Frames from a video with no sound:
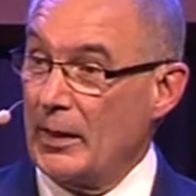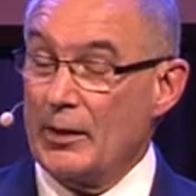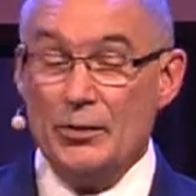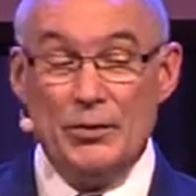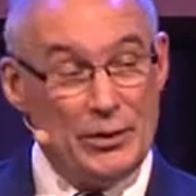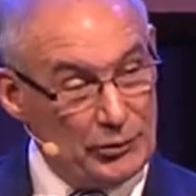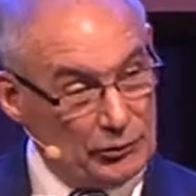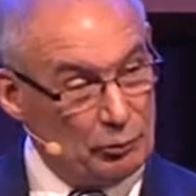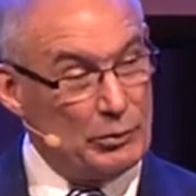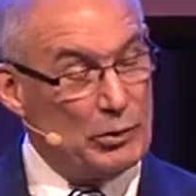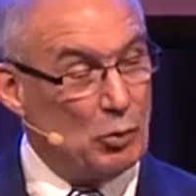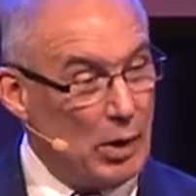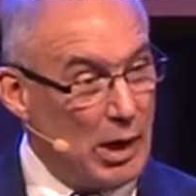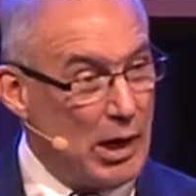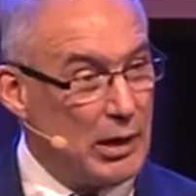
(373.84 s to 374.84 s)
This
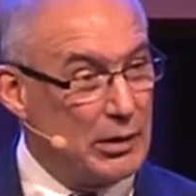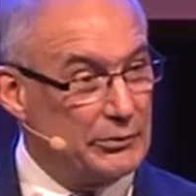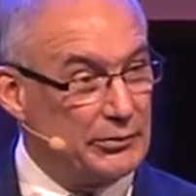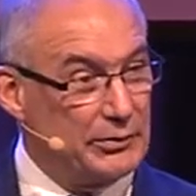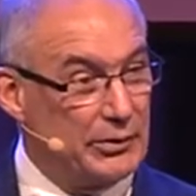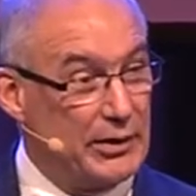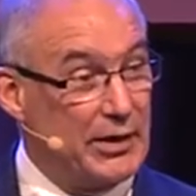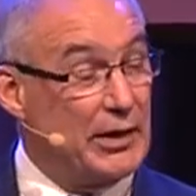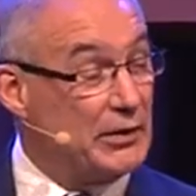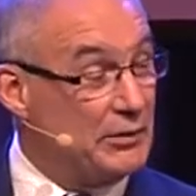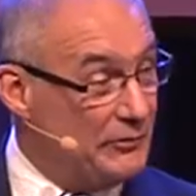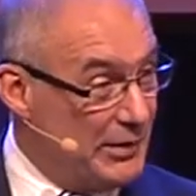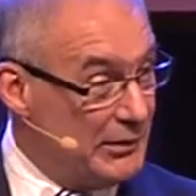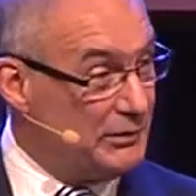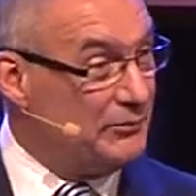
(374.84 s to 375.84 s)
requires
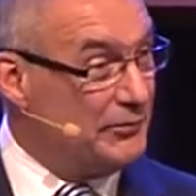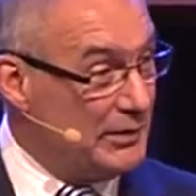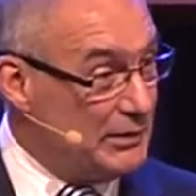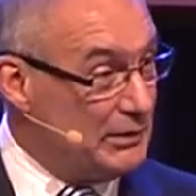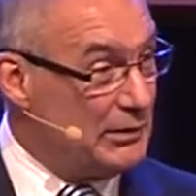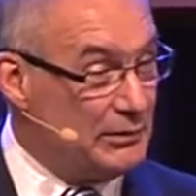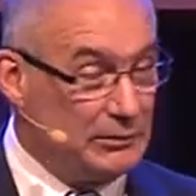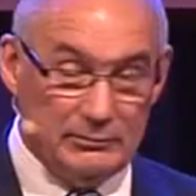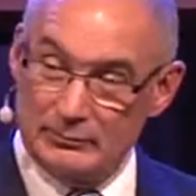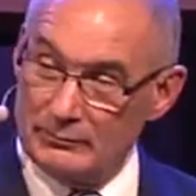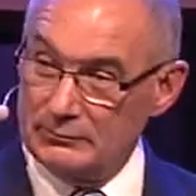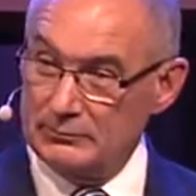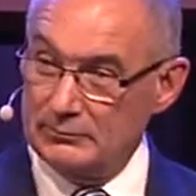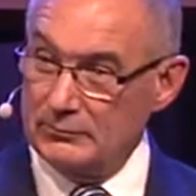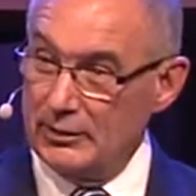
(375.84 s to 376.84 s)
innovative thinking,
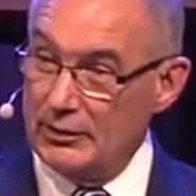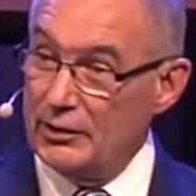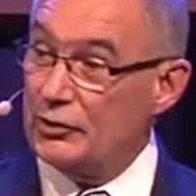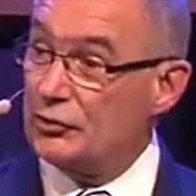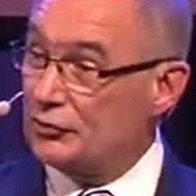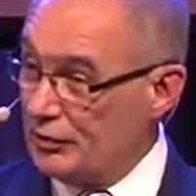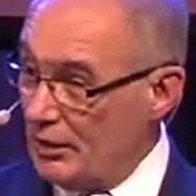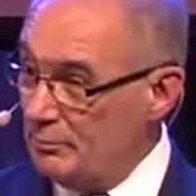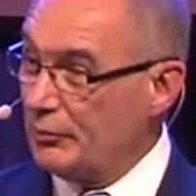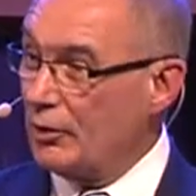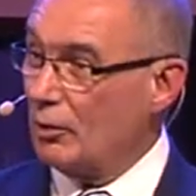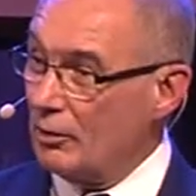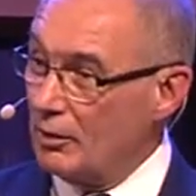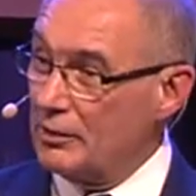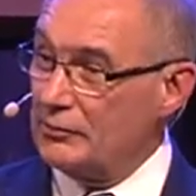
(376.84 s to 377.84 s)
some
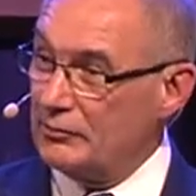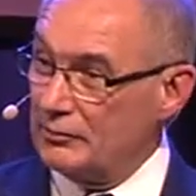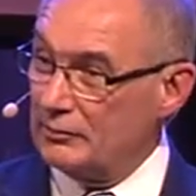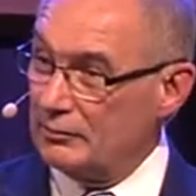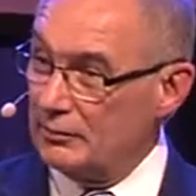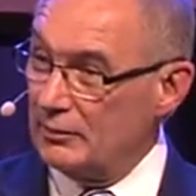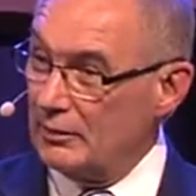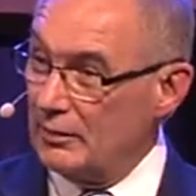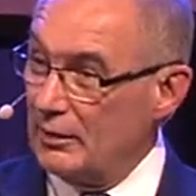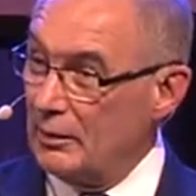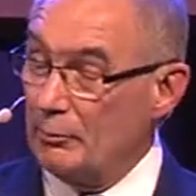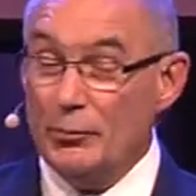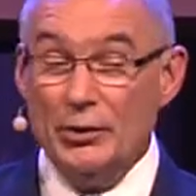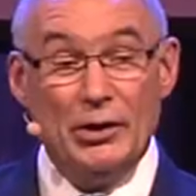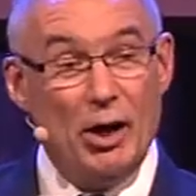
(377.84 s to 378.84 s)
courage,
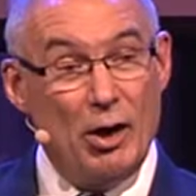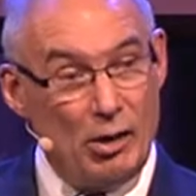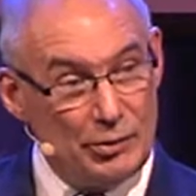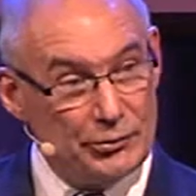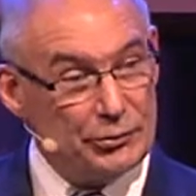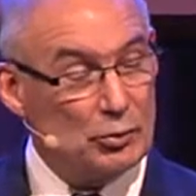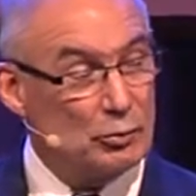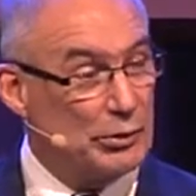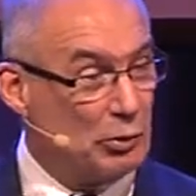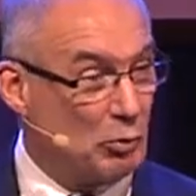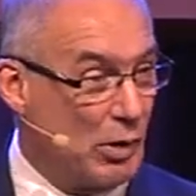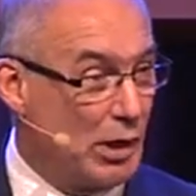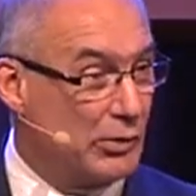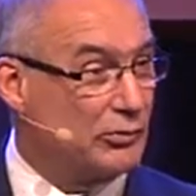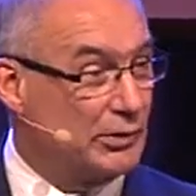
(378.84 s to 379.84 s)
but it also
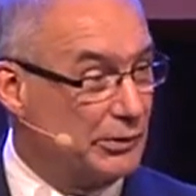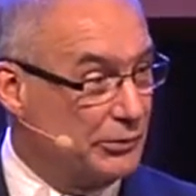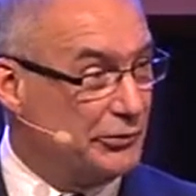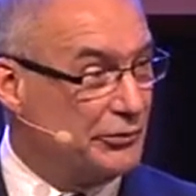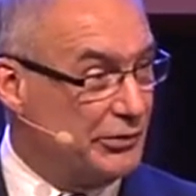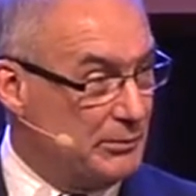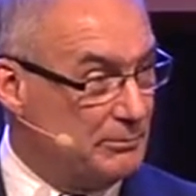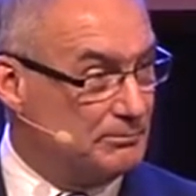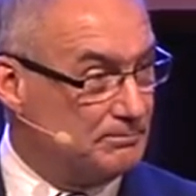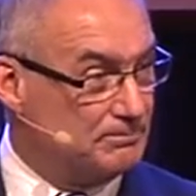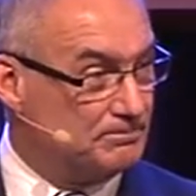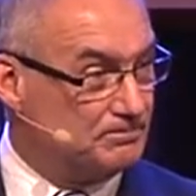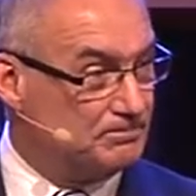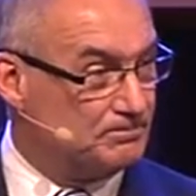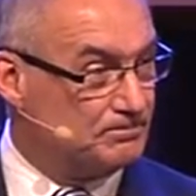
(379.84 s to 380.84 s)
requires leadership.
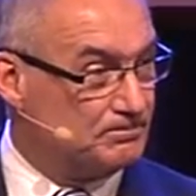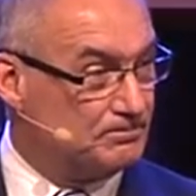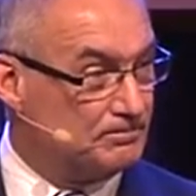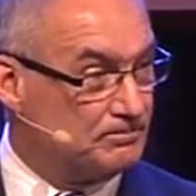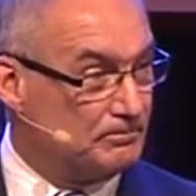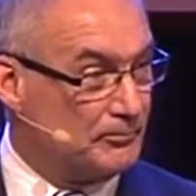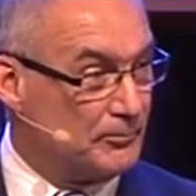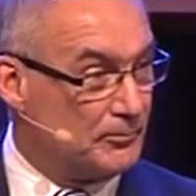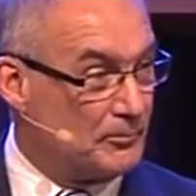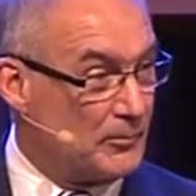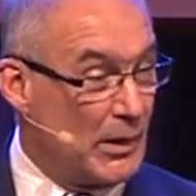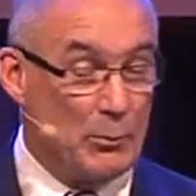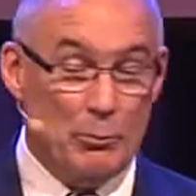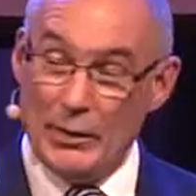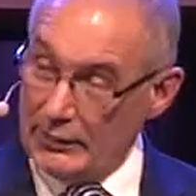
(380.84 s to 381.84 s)

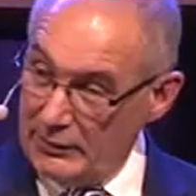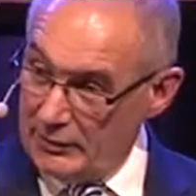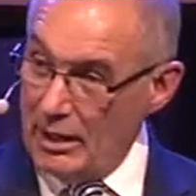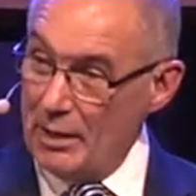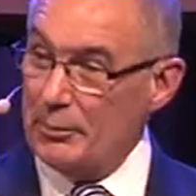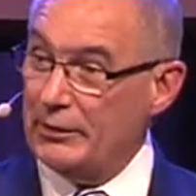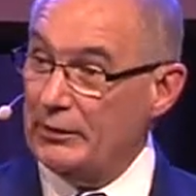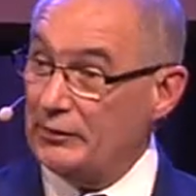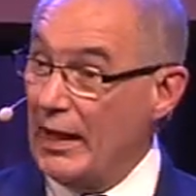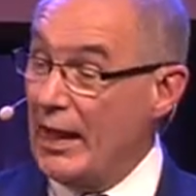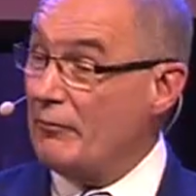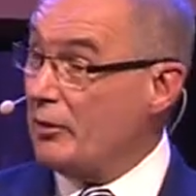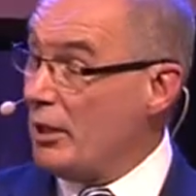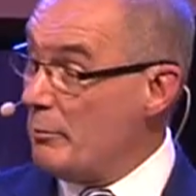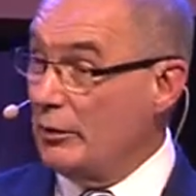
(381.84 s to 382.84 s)
Many companies
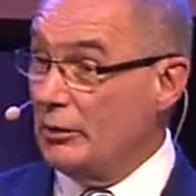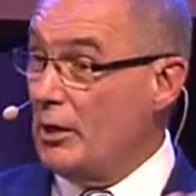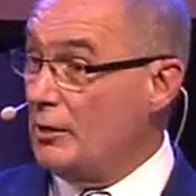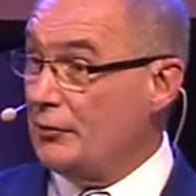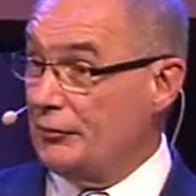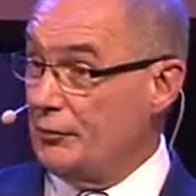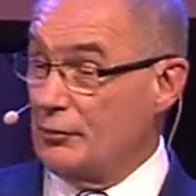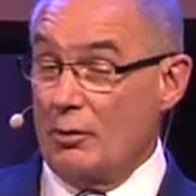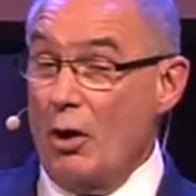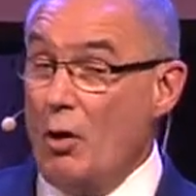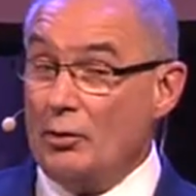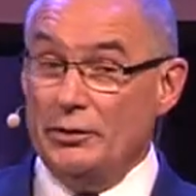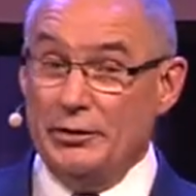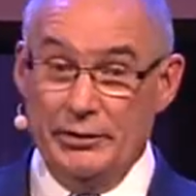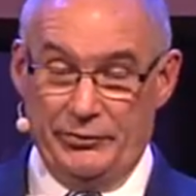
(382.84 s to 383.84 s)
have come and launched their
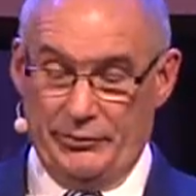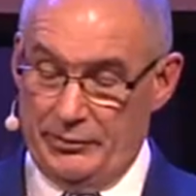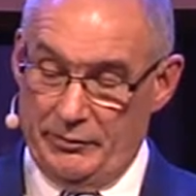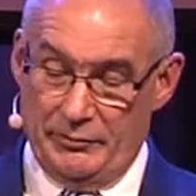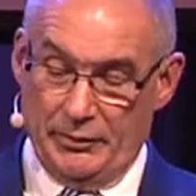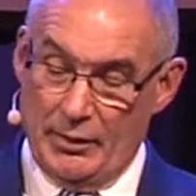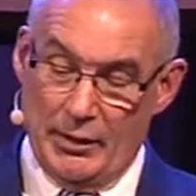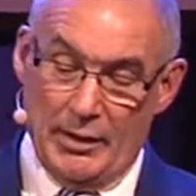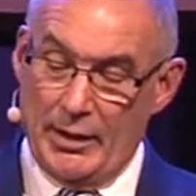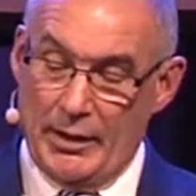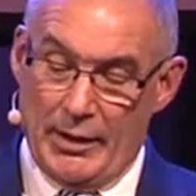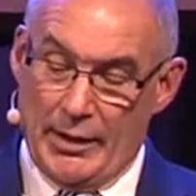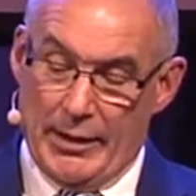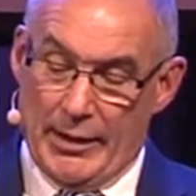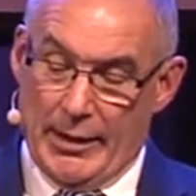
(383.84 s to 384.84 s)
own initiatives,
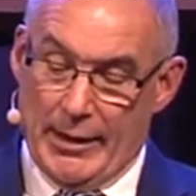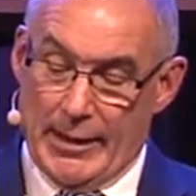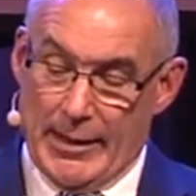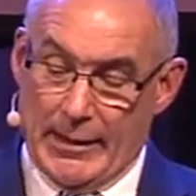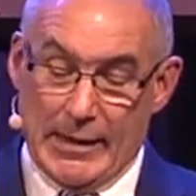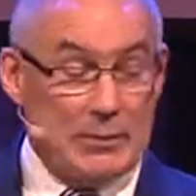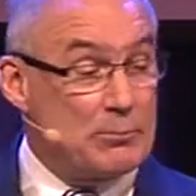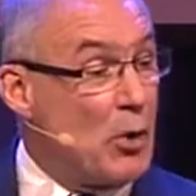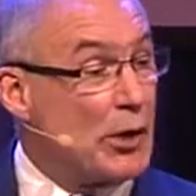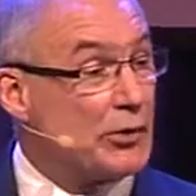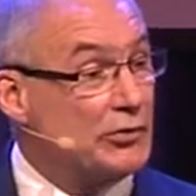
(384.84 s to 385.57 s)
like Marks